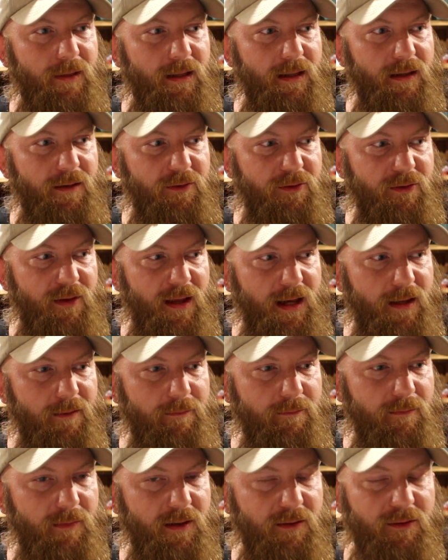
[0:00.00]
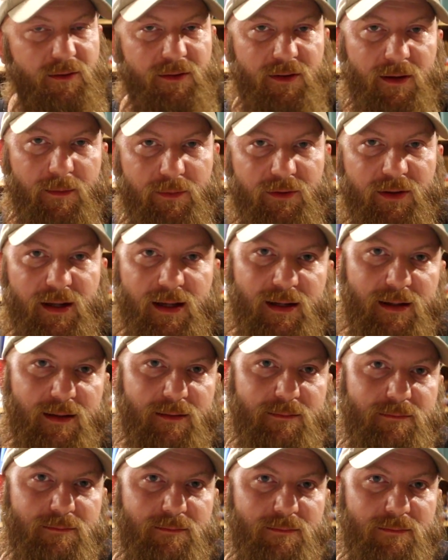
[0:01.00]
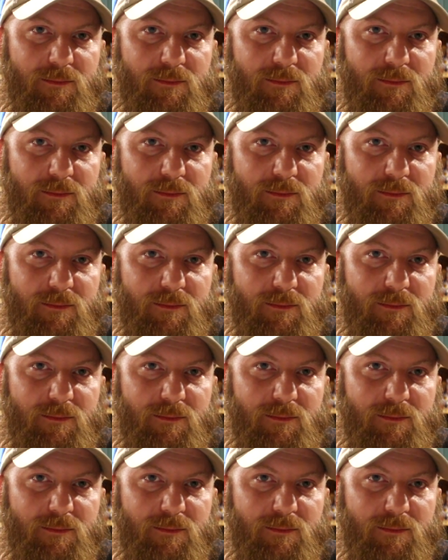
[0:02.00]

is that this is upsetting